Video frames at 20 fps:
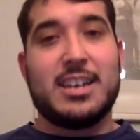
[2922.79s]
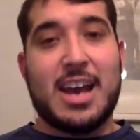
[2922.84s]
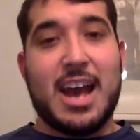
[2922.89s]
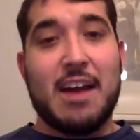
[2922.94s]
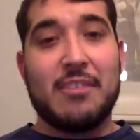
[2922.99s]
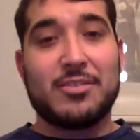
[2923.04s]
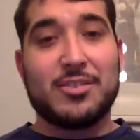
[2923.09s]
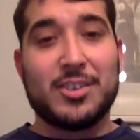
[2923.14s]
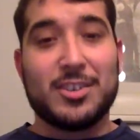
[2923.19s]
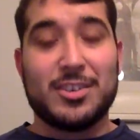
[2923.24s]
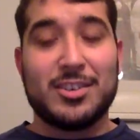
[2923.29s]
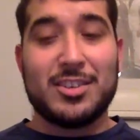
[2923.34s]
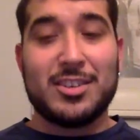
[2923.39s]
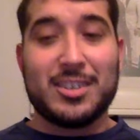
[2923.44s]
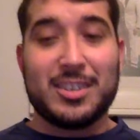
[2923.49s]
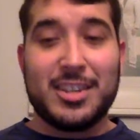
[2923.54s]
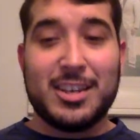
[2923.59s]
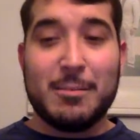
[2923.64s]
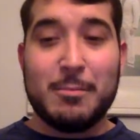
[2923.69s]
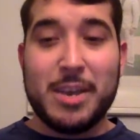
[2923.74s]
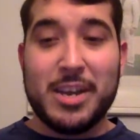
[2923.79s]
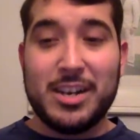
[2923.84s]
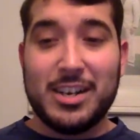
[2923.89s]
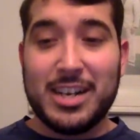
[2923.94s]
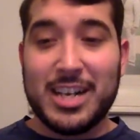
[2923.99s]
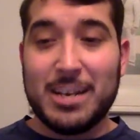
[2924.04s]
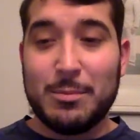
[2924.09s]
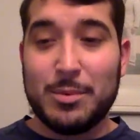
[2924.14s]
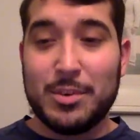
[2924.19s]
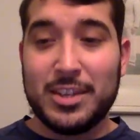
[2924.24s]
After the amount of
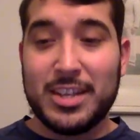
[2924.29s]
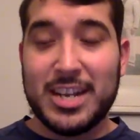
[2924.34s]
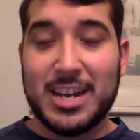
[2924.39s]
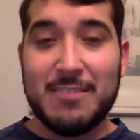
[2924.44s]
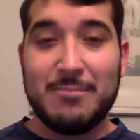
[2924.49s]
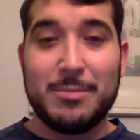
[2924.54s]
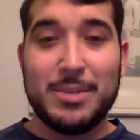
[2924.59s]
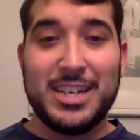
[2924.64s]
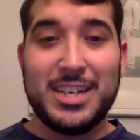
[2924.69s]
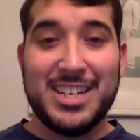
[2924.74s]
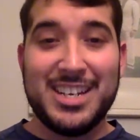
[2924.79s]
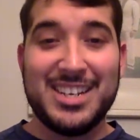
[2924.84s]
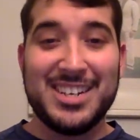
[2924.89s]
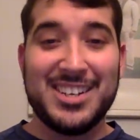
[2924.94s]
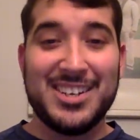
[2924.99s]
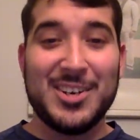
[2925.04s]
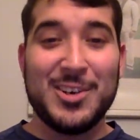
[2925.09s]
labor that I've been